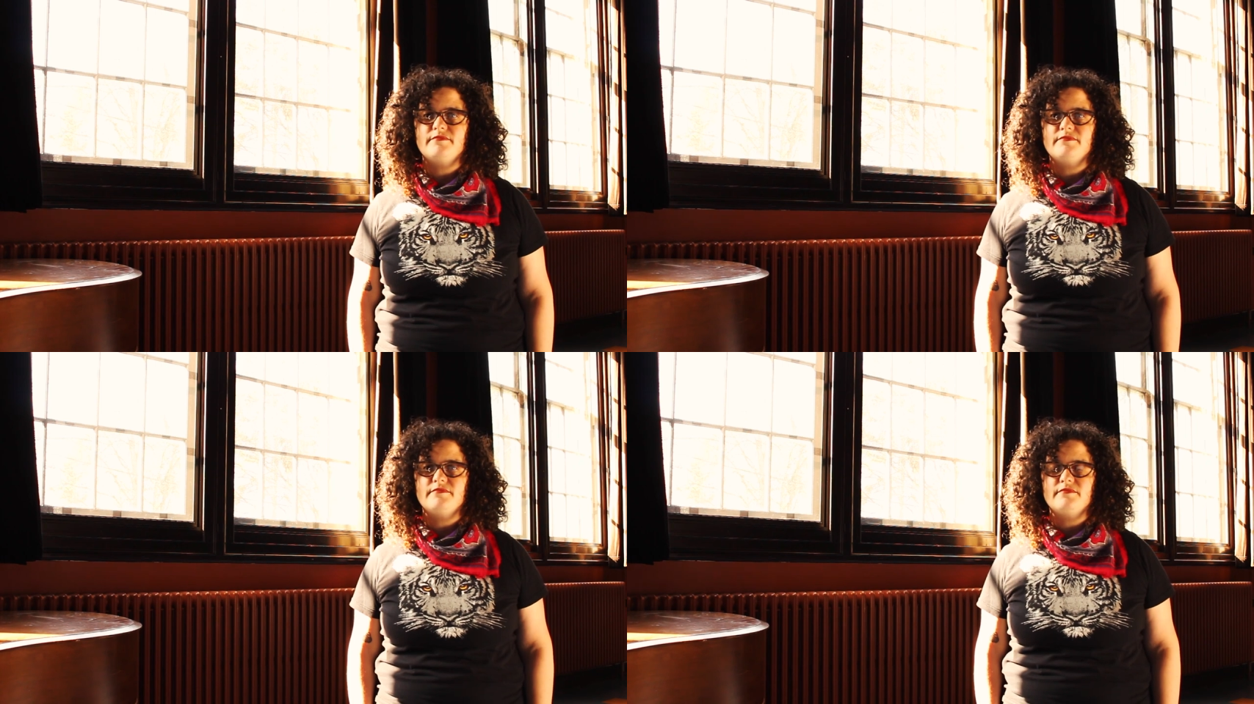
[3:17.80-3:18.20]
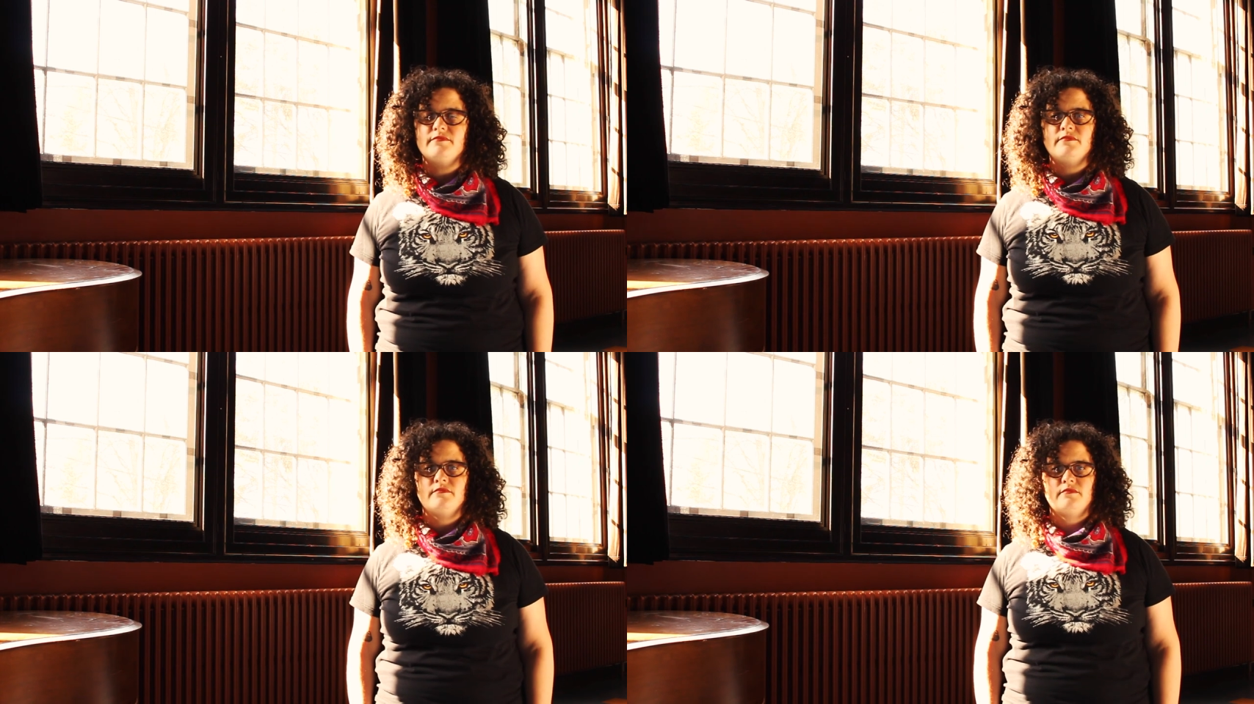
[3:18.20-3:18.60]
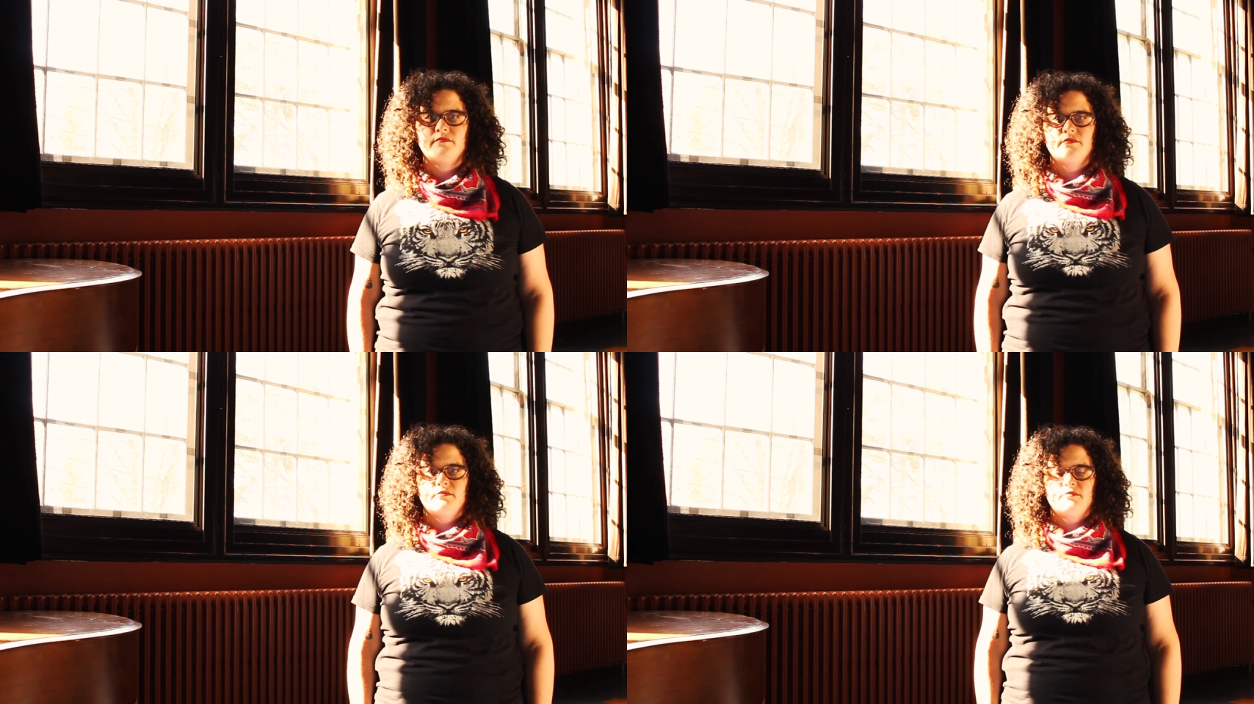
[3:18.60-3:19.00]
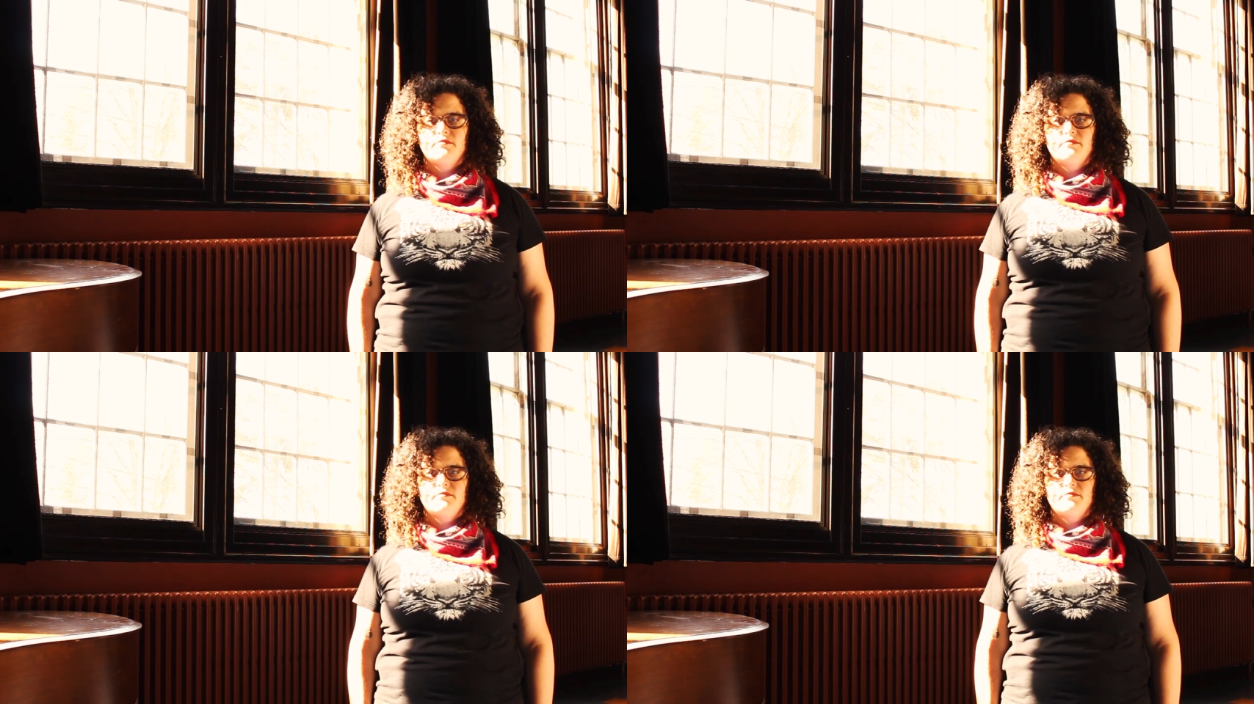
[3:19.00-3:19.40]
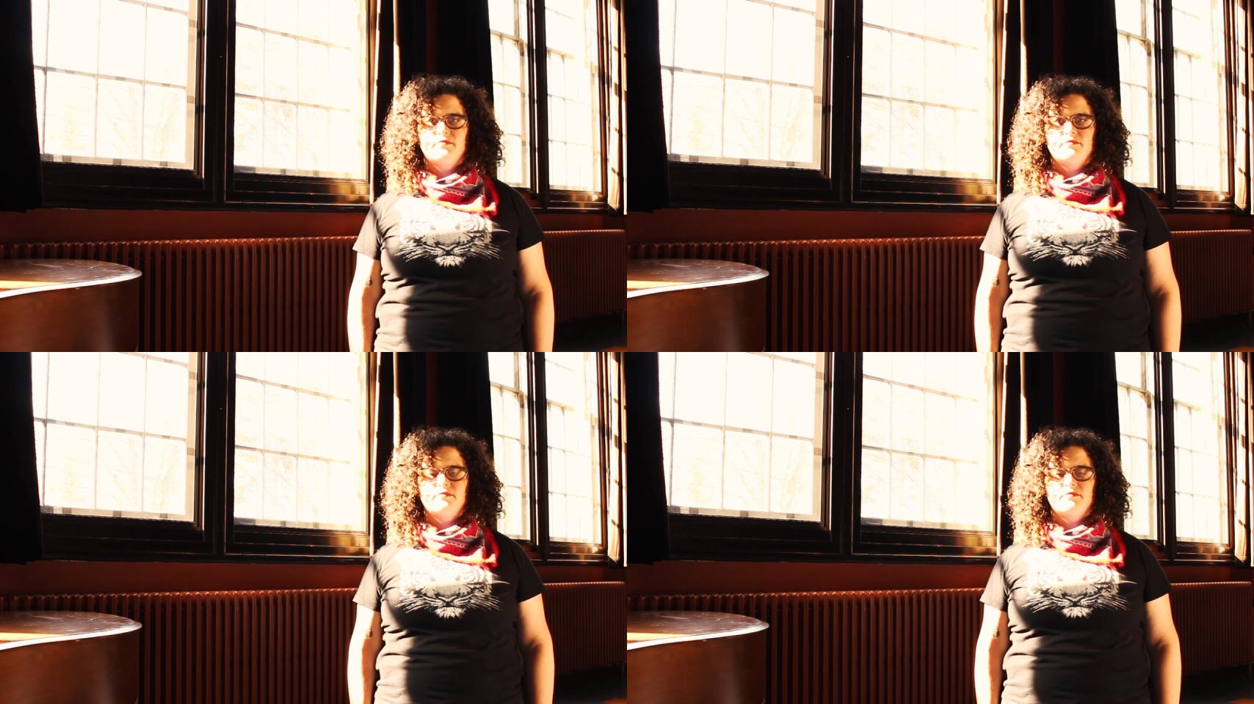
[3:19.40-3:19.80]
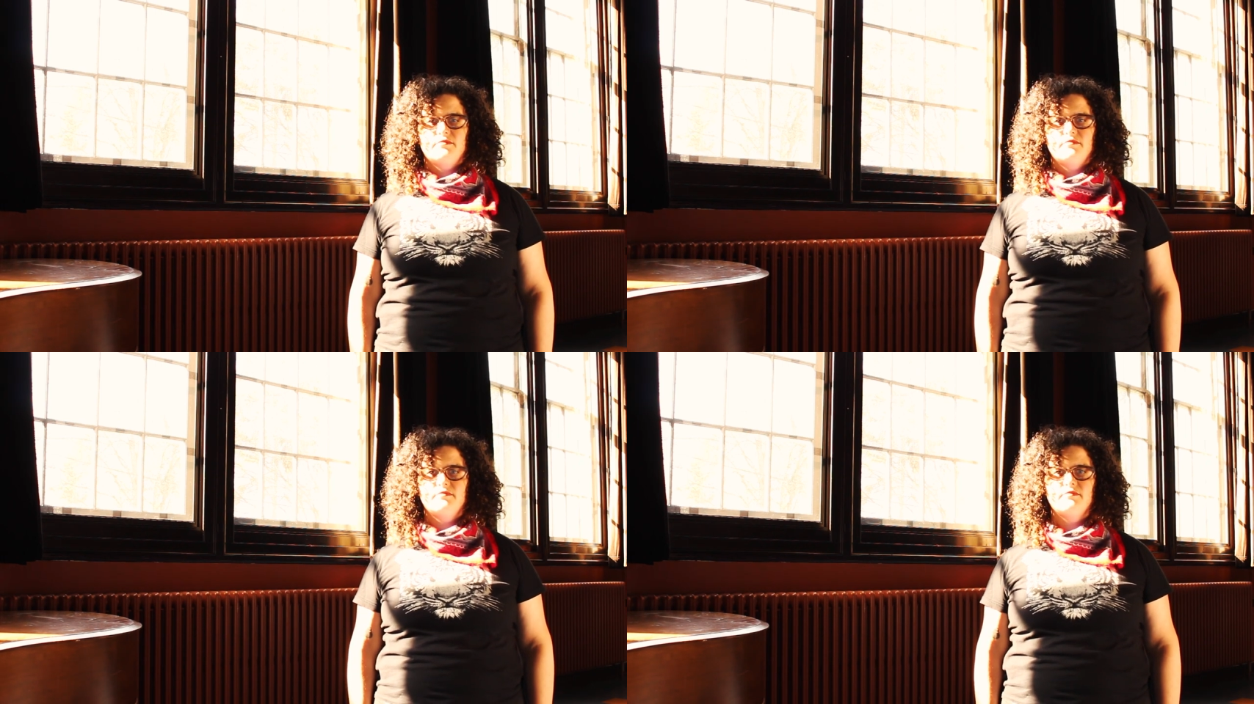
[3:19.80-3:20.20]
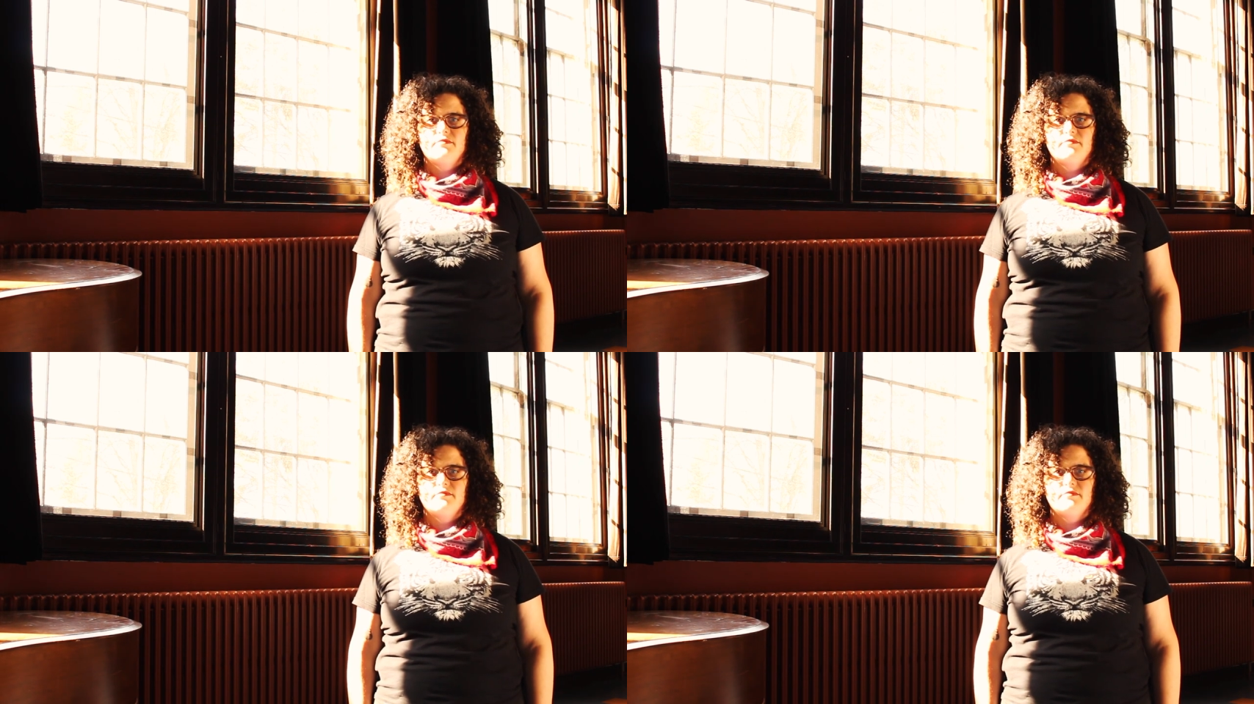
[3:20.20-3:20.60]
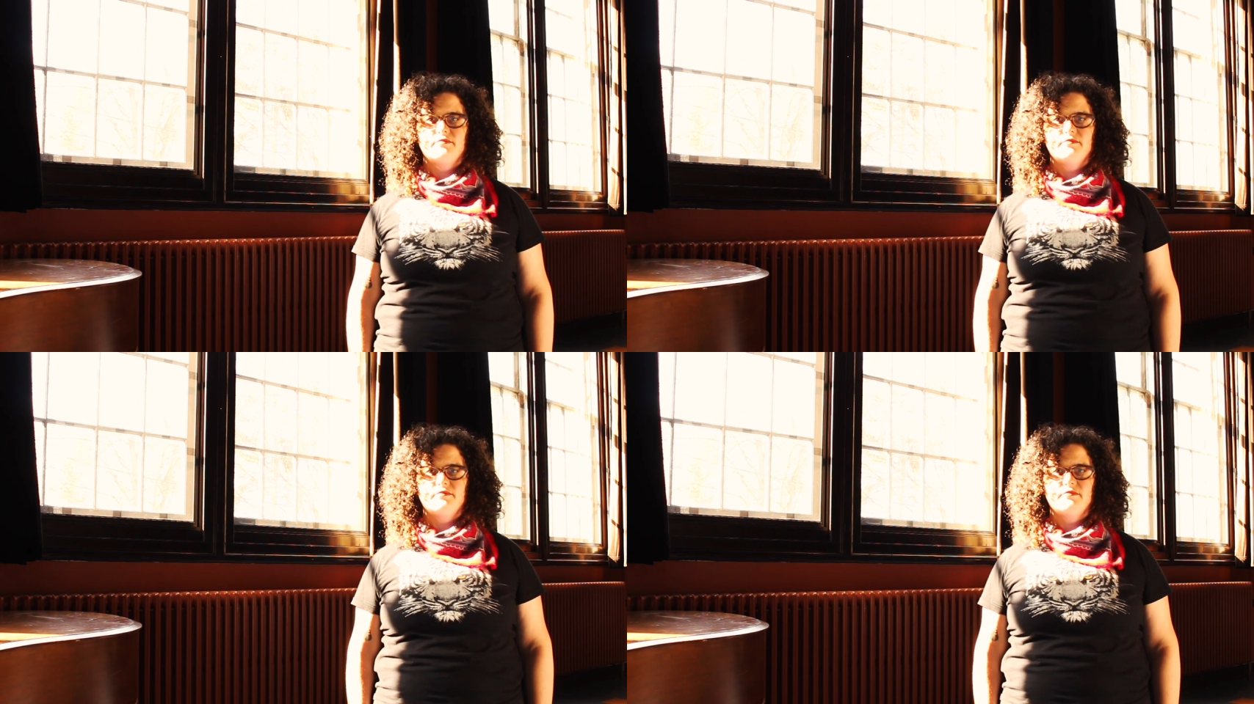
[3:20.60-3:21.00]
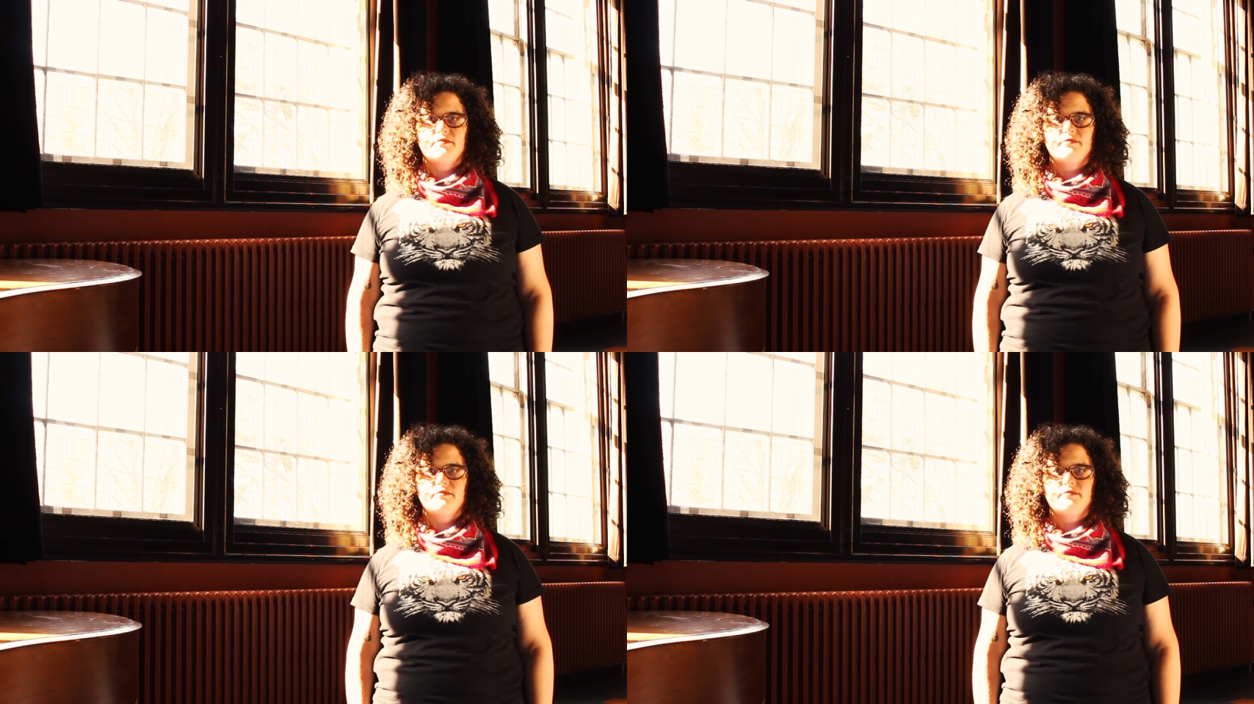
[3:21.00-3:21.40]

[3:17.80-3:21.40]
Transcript: No one is speaking in this clip.